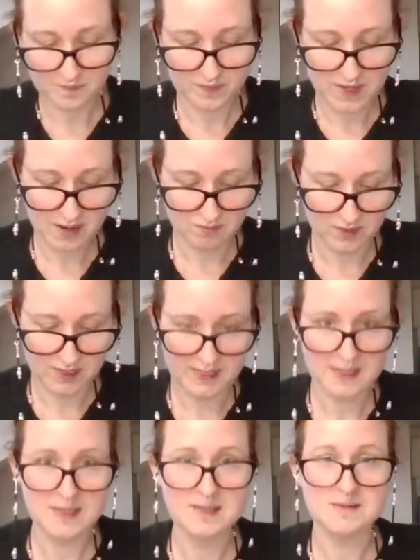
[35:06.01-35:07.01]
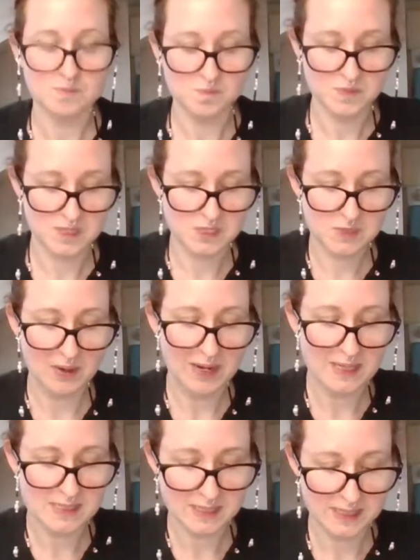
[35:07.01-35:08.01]
yeah, really
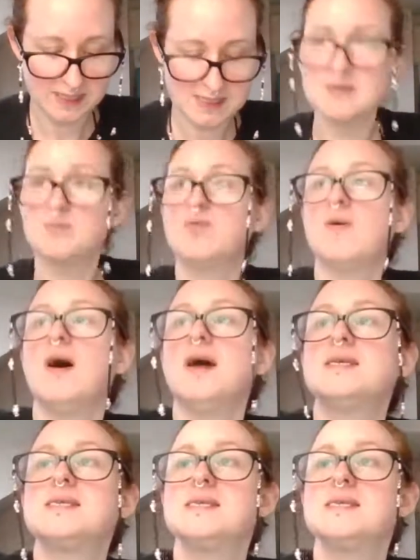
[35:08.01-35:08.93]
pleasantly surprised